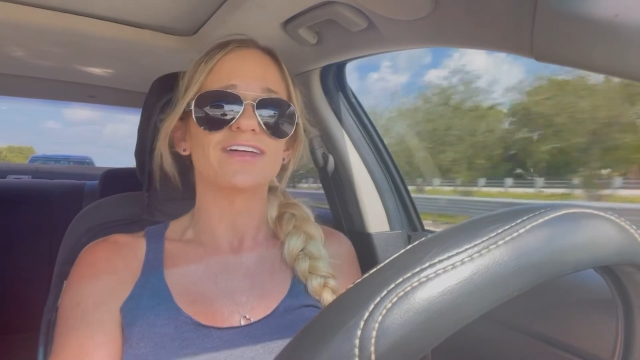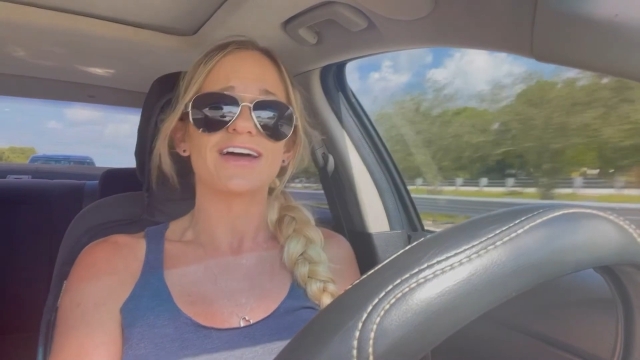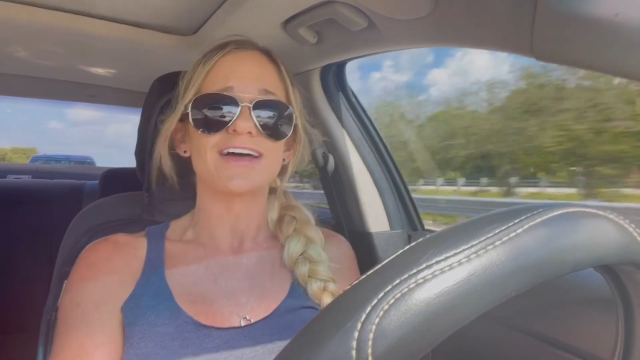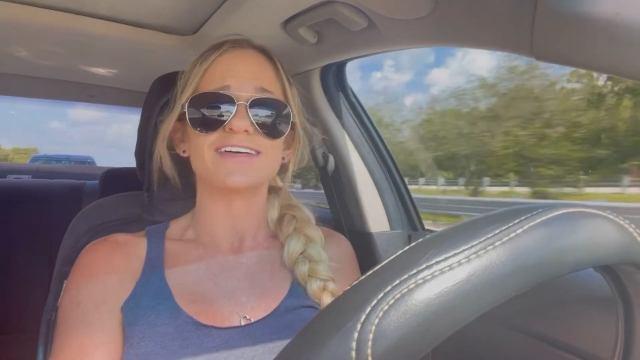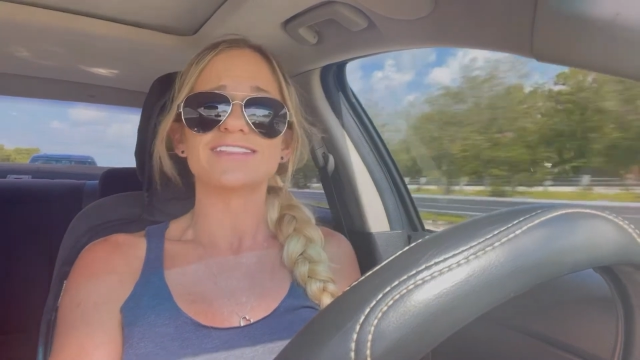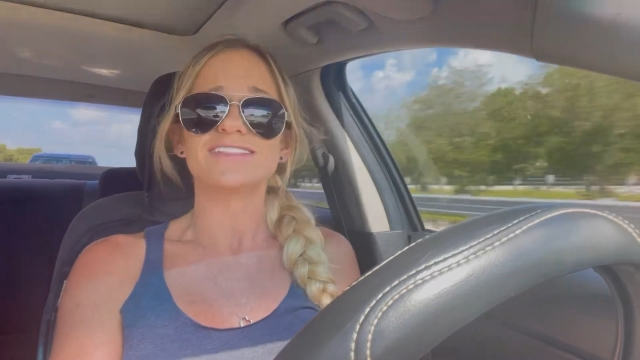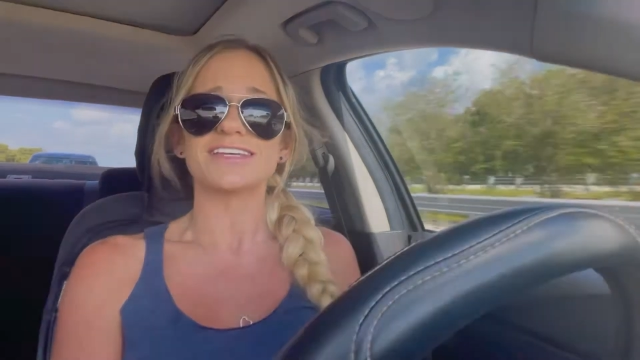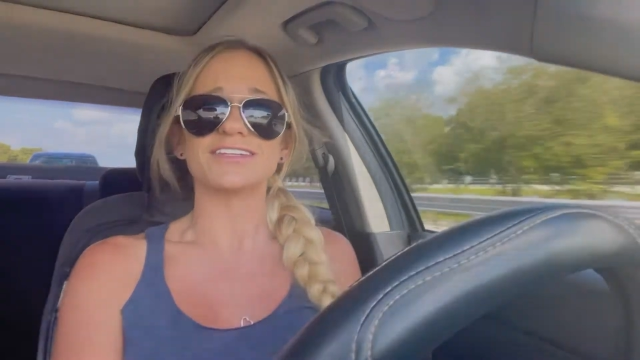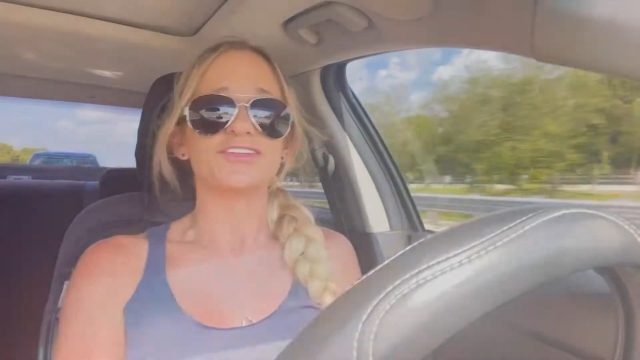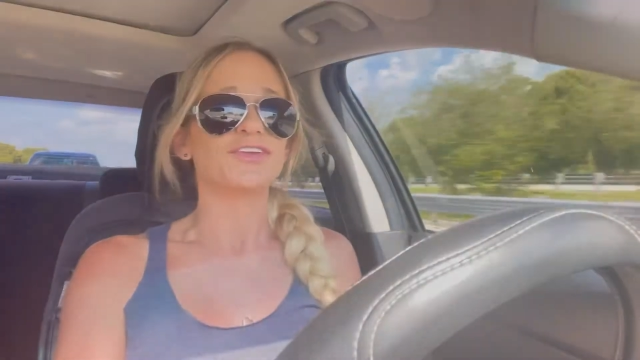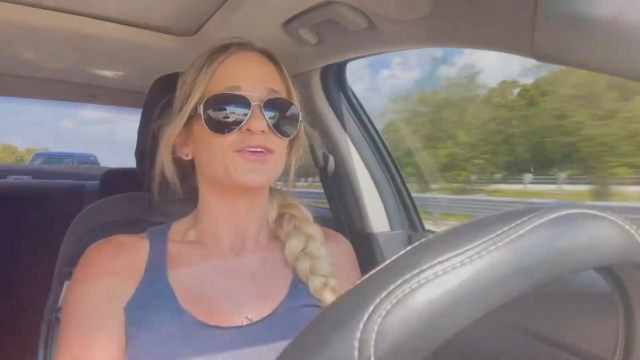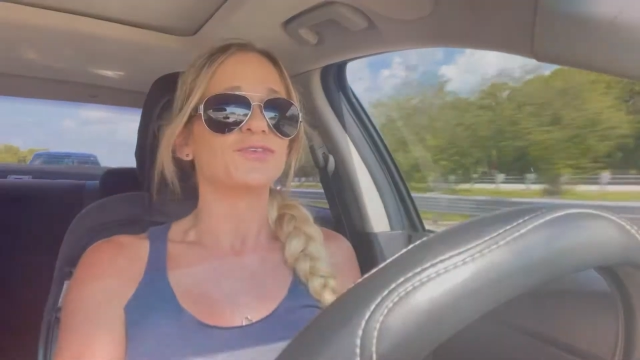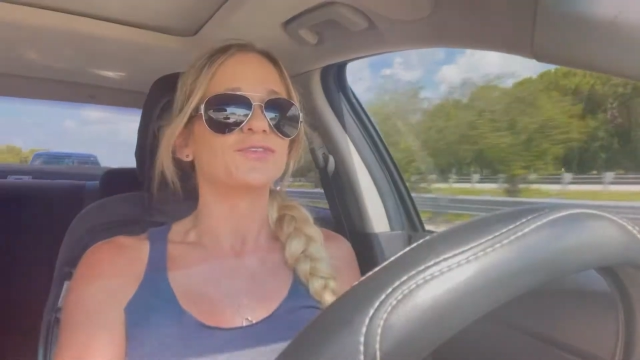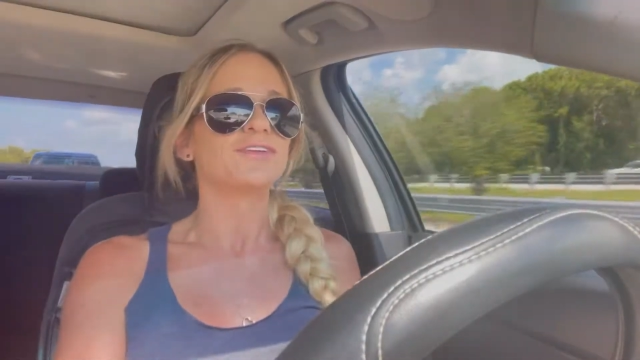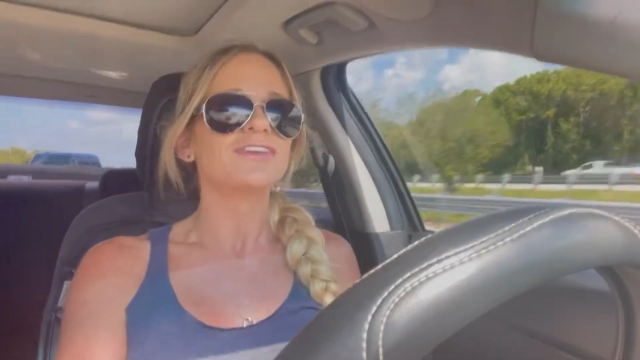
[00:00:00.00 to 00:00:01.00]
class at
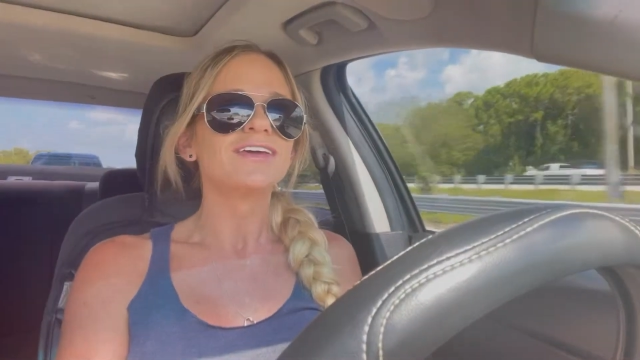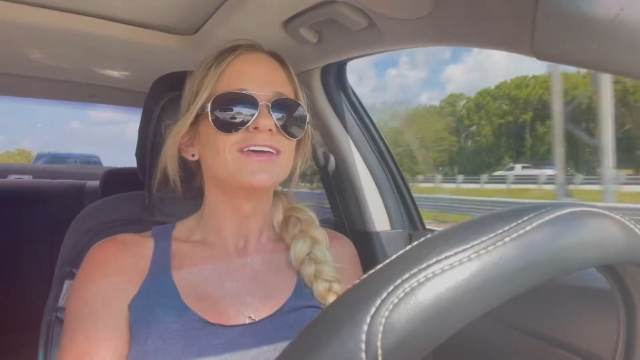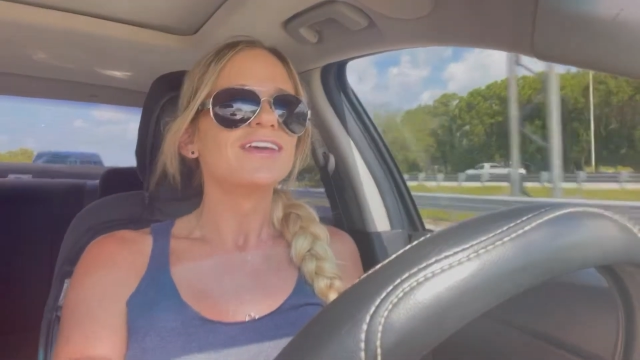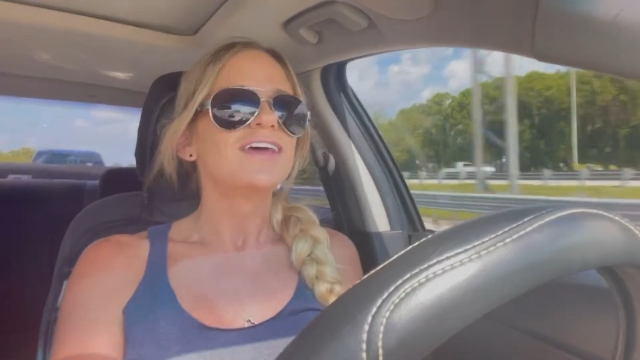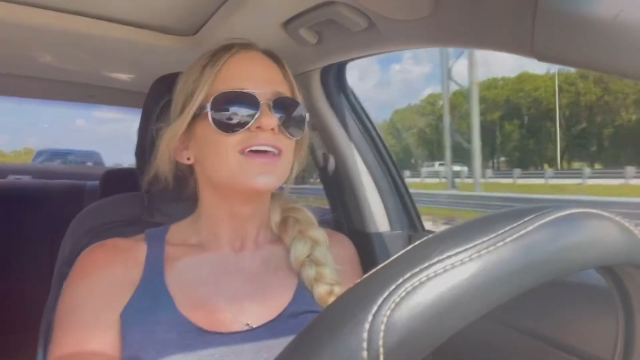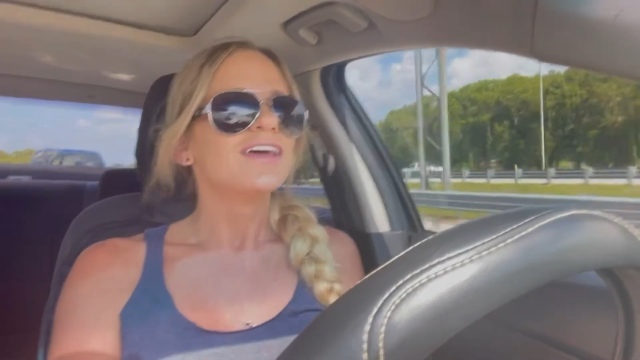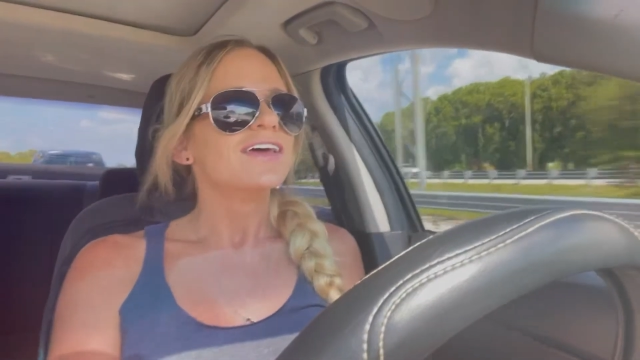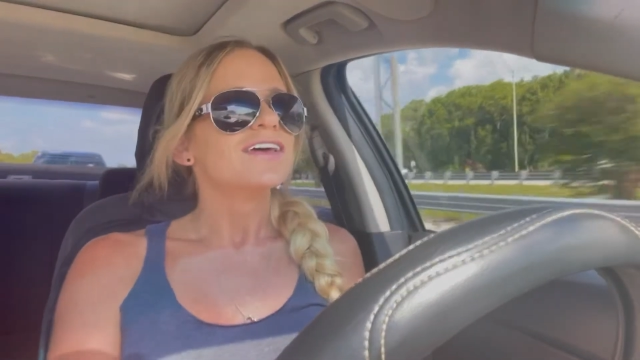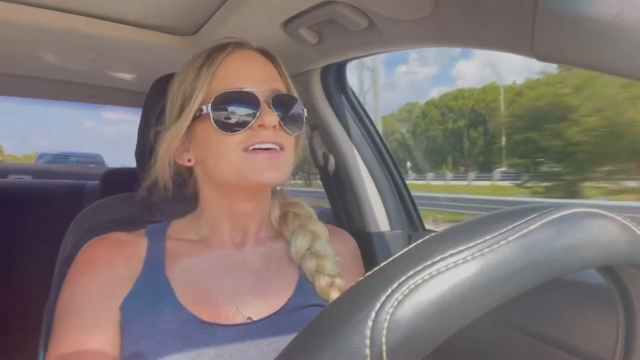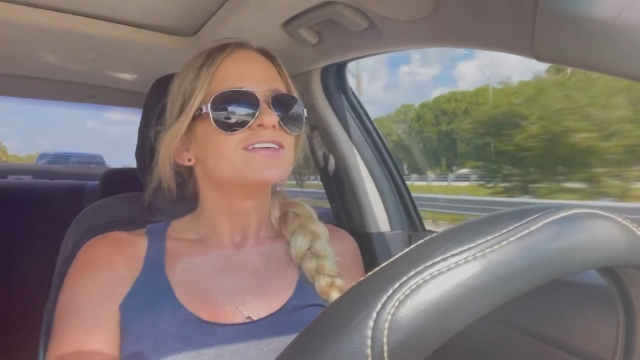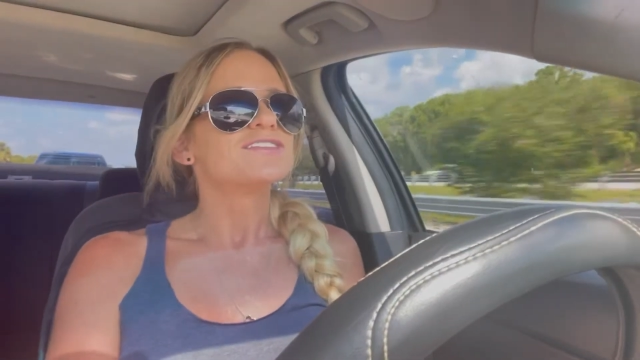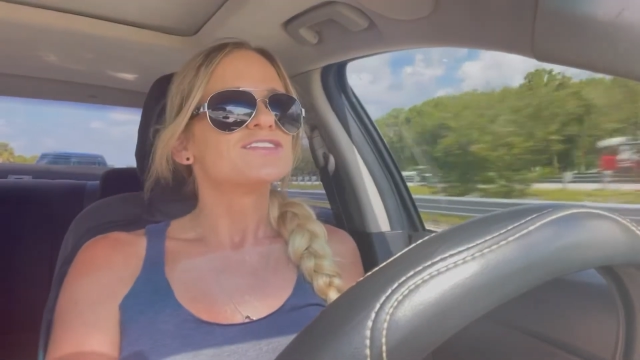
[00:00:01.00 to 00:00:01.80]
noon.